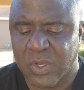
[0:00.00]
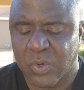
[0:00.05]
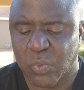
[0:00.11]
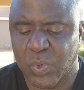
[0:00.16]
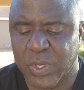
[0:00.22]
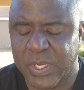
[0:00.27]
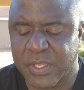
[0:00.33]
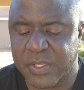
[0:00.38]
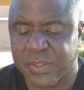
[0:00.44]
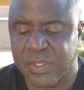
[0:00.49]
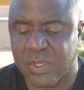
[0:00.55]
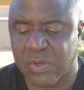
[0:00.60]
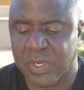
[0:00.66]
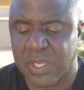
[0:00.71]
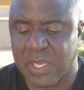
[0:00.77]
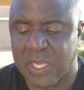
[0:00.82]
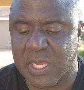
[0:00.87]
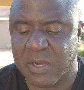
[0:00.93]
What is
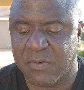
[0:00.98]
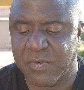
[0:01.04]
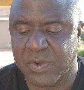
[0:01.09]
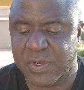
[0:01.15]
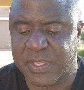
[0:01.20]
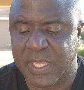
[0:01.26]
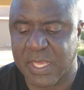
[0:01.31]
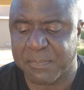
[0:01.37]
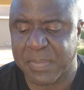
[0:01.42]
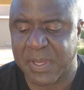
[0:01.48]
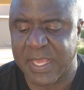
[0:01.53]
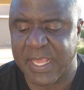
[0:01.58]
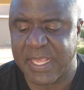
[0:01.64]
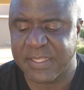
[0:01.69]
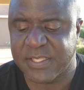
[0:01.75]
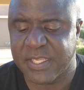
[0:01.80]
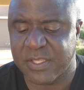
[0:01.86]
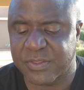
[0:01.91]
known, however, is that by
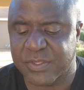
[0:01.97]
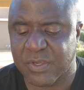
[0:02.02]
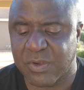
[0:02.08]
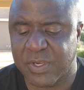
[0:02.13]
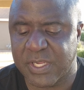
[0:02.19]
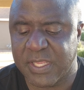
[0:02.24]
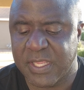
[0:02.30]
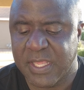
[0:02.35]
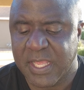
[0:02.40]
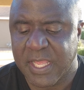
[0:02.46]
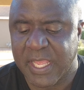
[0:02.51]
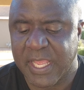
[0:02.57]
1830,